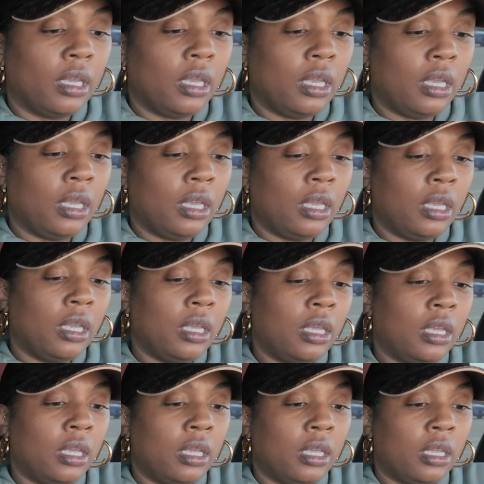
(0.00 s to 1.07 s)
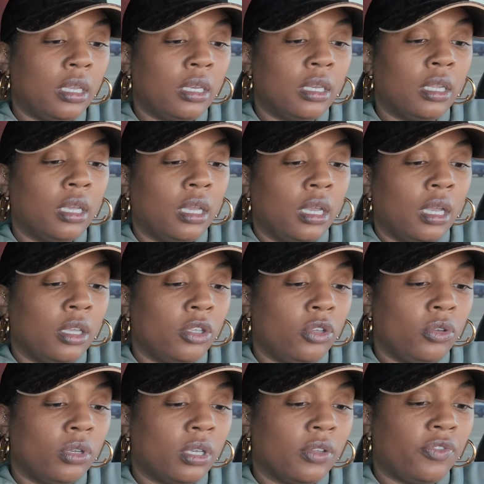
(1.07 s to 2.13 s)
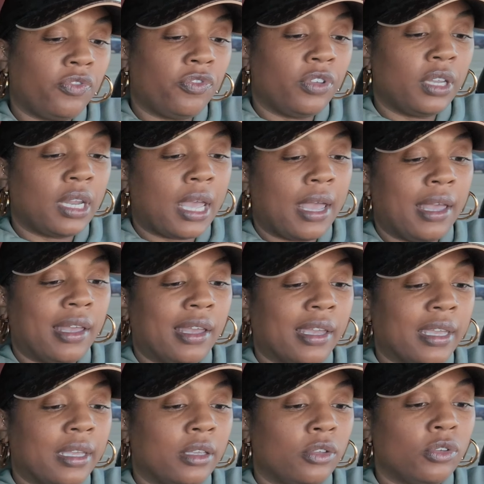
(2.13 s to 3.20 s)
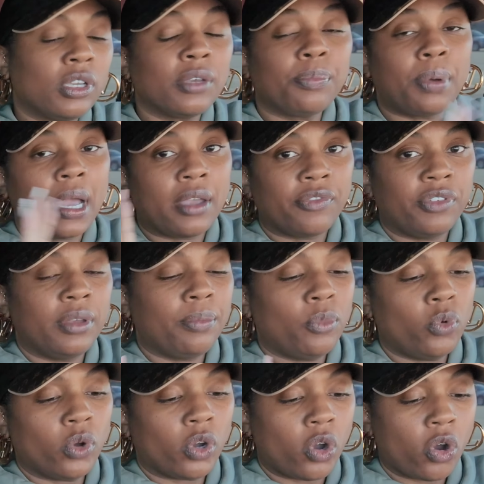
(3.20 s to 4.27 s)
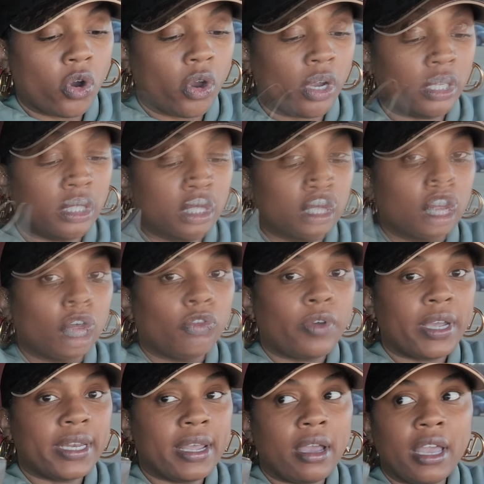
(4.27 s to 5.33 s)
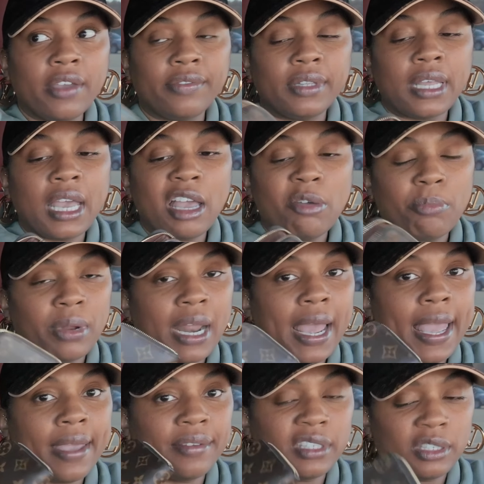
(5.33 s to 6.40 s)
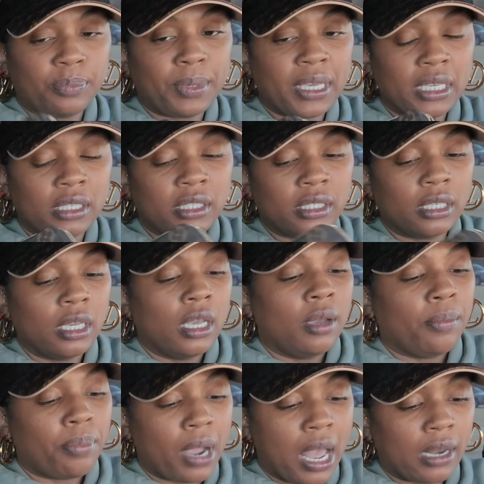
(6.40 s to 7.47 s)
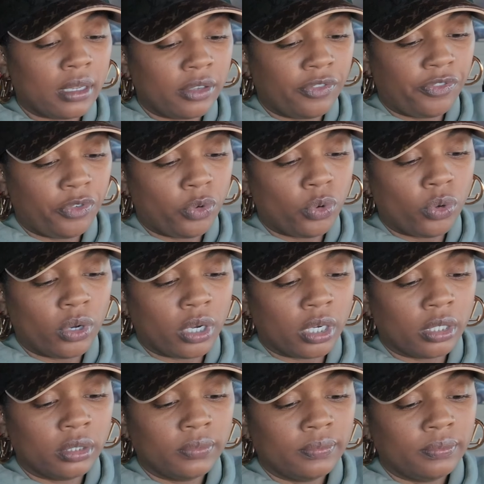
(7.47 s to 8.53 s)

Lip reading: And you could probably fit more cards. So right now I have 9, but I have space probably for